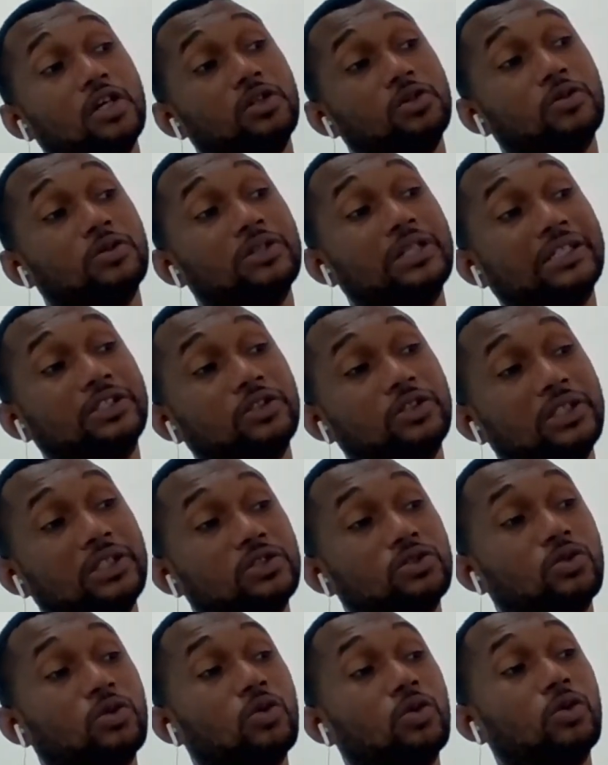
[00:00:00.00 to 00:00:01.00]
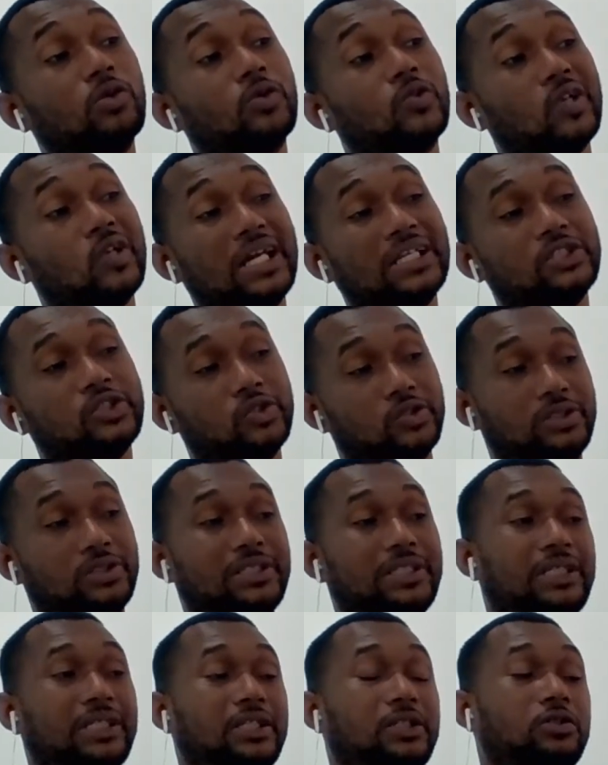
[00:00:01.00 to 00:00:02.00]
know that you need to go gradually.
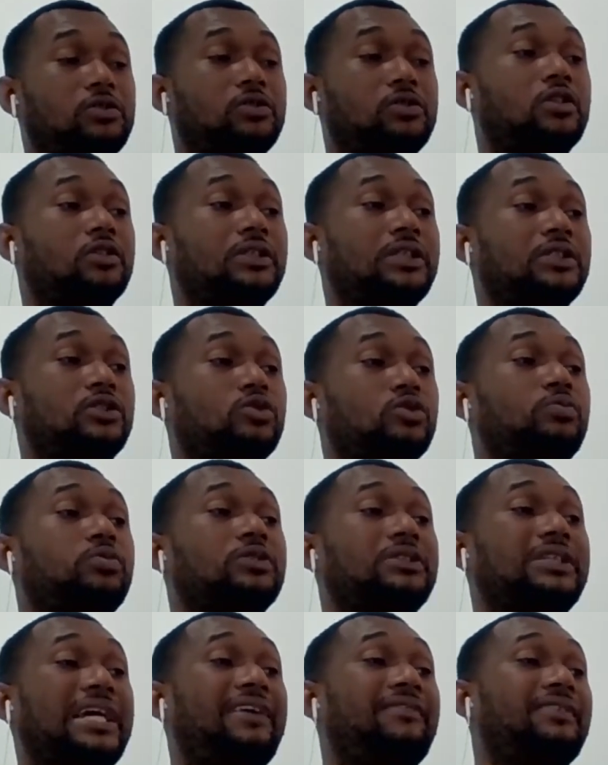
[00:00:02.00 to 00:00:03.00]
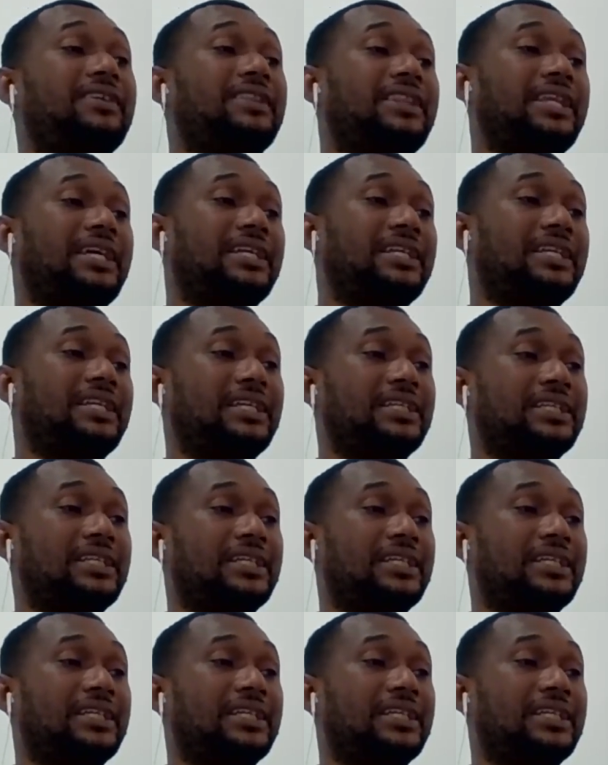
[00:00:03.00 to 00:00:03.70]
You don't need to put everything